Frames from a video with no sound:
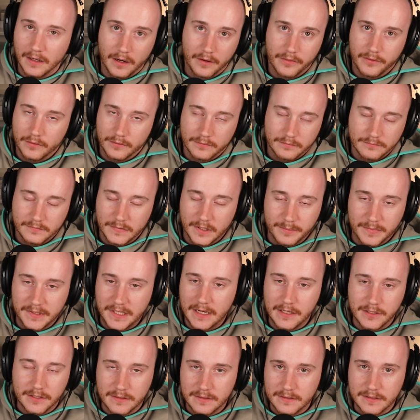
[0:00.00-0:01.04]
Are there
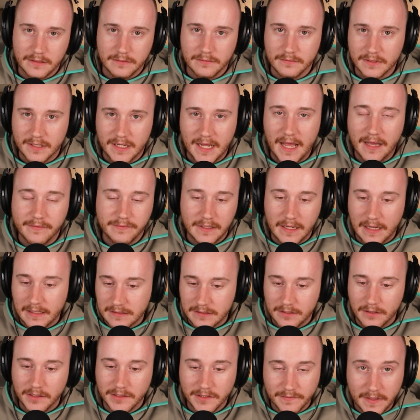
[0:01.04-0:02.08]
limitations and caveats
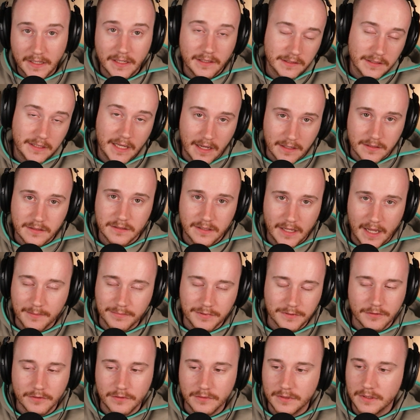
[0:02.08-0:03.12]
to all of that? Yes,
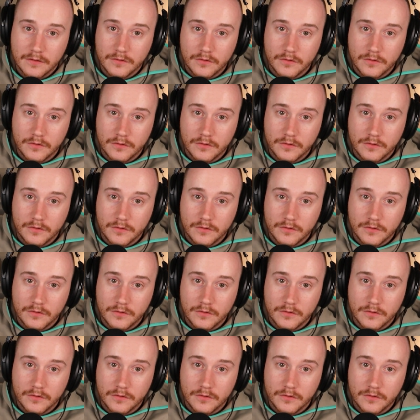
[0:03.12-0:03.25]
absolutely.